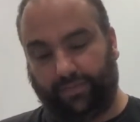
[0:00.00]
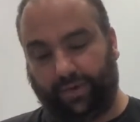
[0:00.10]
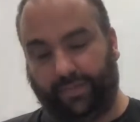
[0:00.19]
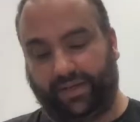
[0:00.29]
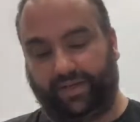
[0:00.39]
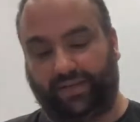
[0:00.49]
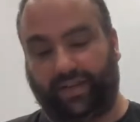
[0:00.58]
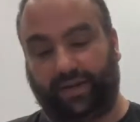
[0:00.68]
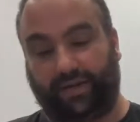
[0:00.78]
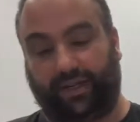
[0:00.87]

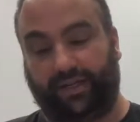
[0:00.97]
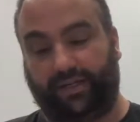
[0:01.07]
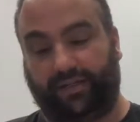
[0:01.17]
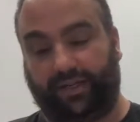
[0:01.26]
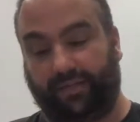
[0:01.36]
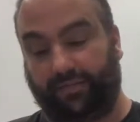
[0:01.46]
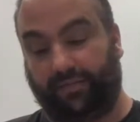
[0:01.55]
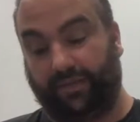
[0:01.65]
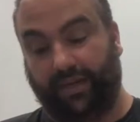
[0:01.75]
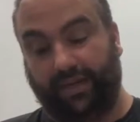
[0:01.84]
Memento is
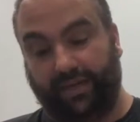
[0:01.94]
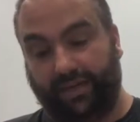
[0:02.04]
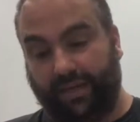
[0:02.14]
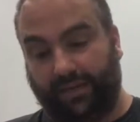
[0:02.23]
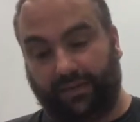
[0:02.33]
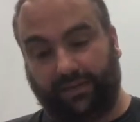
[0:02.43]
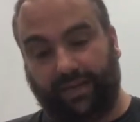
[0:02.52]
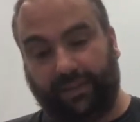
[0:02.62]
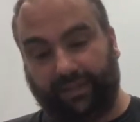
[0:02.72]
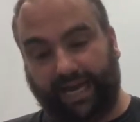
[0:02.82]
it's a
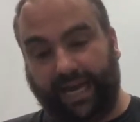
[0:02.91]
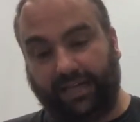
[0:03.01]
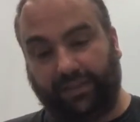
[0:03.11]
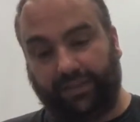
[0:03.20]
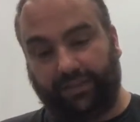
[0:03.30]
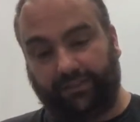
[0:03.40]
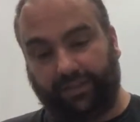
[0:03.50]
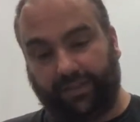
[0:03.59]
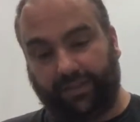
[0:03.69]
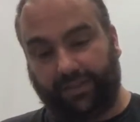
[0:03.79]
good application
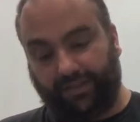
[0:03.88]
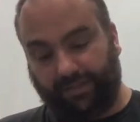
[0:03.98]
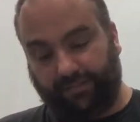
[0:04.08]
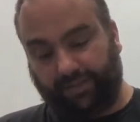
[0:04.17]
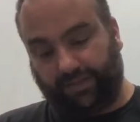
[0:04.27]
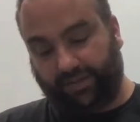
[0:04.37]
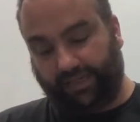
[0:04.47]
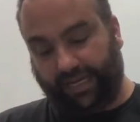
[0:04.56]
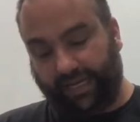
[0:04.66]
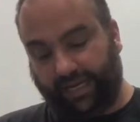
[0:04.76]
because it puts
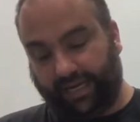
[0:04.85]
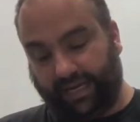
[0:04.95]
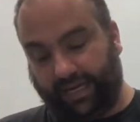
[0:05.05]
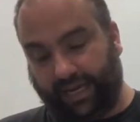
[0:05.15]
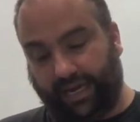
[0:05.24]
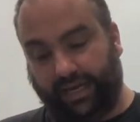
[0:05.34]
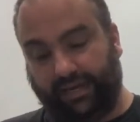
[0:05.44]
together